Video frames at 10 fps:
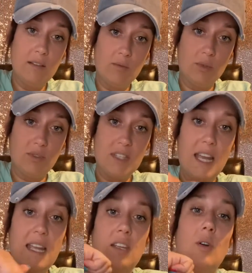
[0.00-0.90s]
real
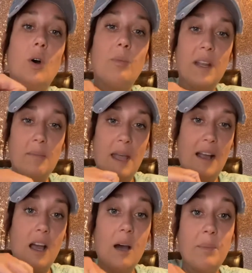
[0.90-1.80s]
tight, you open it back
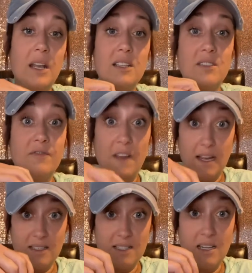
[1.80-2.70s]
up and it's
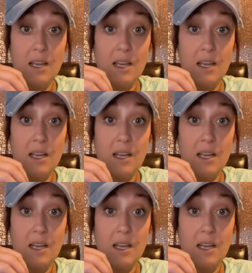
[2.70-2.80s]
fixed.